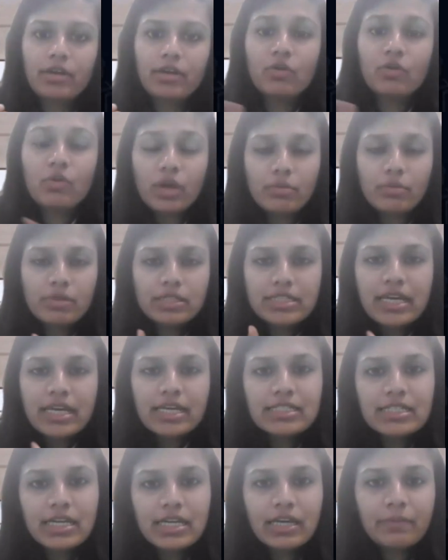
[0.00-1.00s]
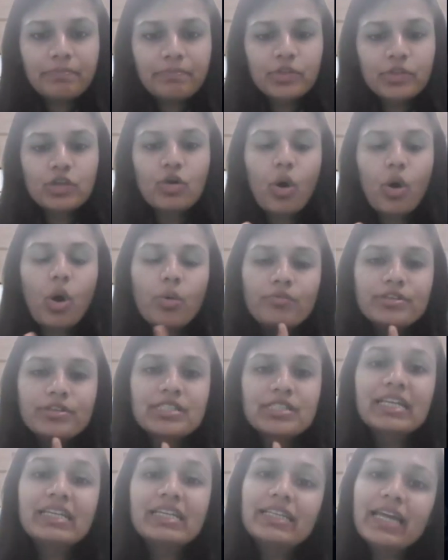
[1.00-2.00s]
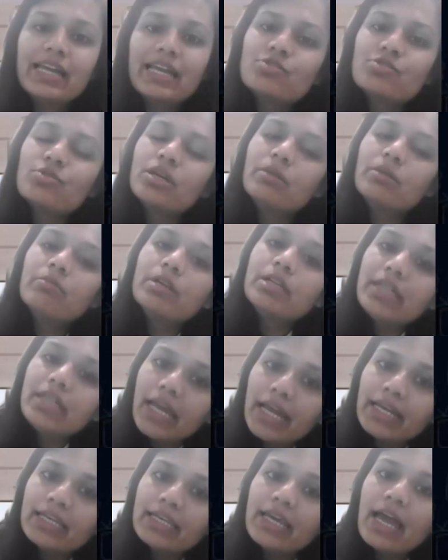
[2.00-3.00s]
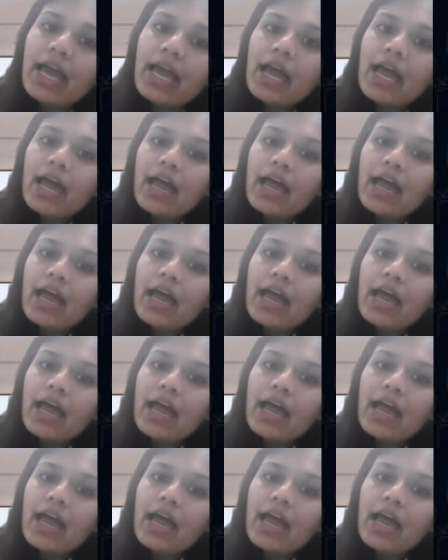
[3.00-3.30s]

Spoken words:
When you're imitating, you obviously tend to imitate